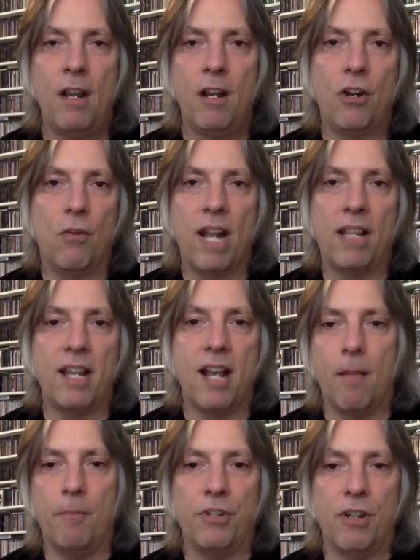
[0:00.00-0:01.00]
Going to rank the
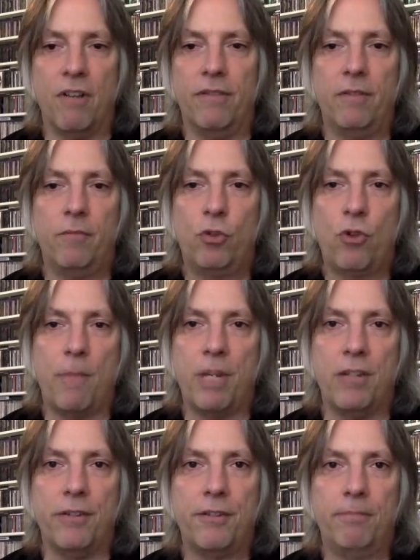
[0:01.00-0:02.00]
albums of
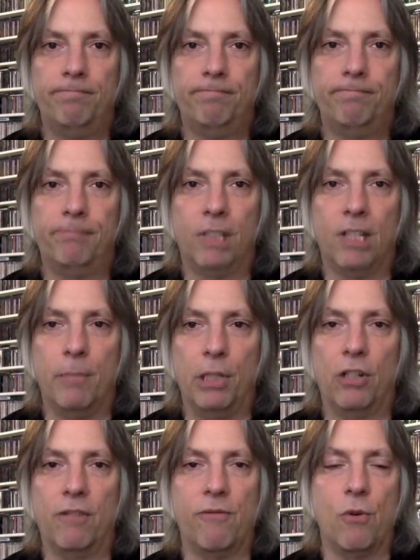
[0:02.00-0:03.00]
Trapeze. I've been
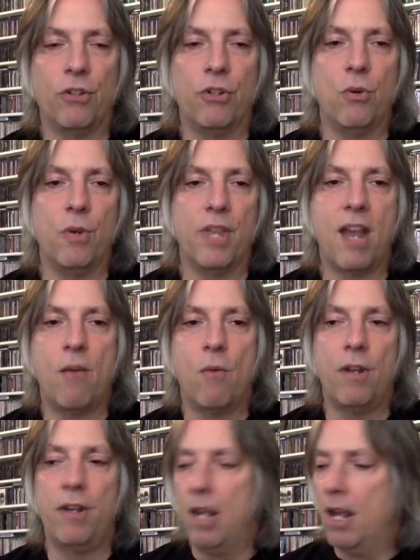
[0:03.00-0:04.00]
looking forward to doing that
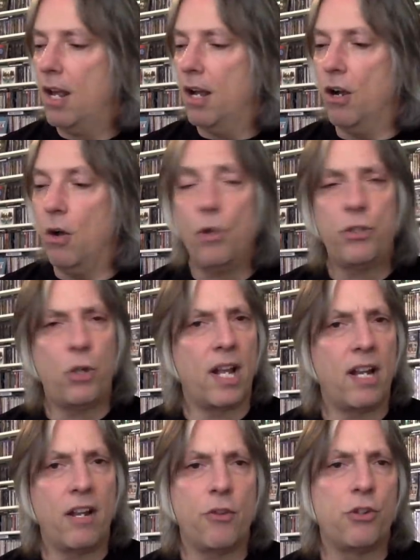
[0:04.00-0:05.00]
one. Uh, also, I
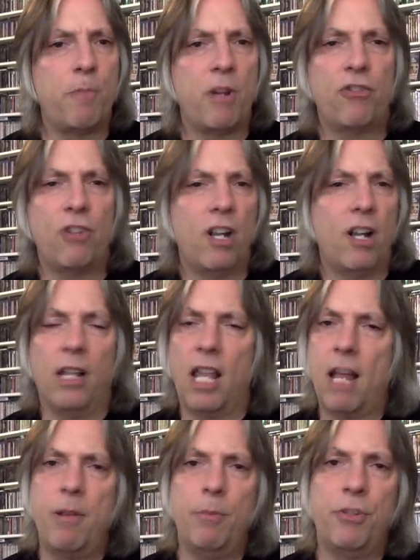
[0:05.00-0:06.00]
got another special. Uh, a
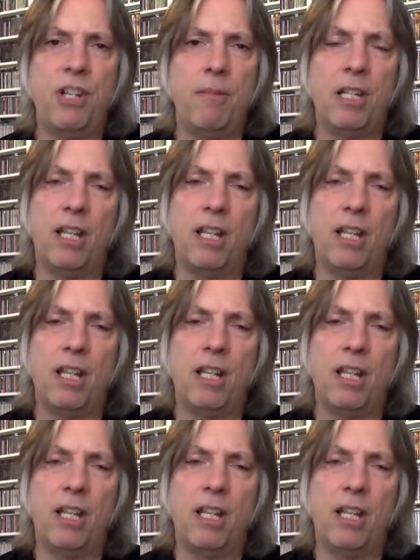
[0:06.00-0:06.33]
lot of people seem to